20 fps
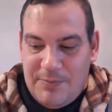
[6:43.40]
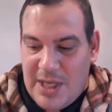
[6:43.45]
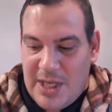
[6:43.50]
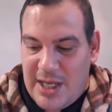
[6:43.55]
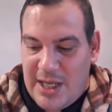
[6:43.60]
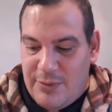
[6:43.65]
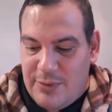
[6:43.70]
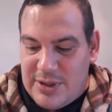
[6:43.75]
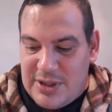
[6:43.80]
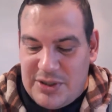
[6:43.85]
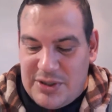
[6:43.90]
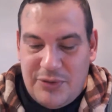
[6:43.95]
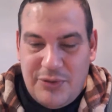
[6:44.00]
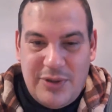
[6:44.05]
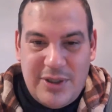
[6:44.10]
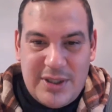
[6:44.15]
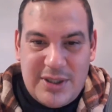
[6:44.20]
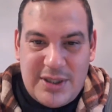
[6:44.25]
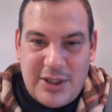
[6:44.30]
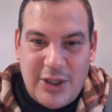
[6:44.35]
And it was through
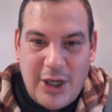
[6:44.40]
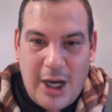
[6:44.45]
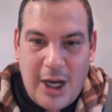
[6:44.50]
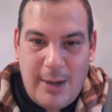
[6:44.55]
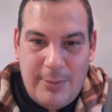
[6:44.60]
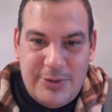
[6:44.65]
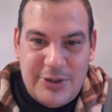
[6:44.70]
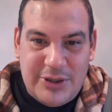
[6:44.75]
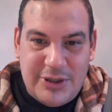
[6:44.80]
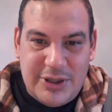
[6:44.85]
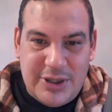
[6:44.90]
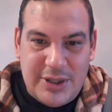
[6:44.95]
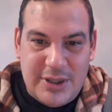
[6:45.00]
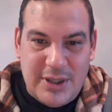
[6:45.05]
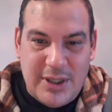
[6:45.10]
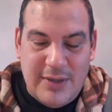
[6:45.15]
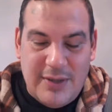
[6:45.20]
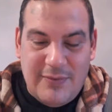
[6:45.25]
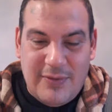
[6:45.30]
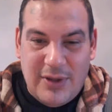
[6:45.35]
this adoption
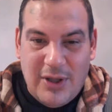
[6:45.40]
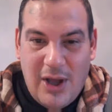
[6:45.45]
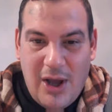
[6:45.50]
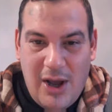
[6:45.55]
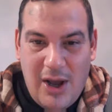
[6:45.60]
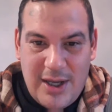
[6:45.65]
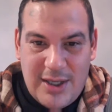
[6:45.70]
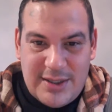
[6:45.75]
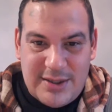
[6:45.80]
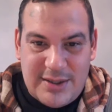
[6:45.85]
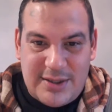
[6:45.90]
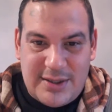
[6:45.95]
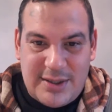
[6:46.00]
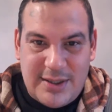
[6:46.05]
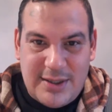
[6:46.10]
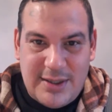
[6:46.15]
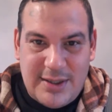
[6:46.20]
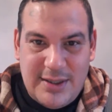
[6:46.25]
of laws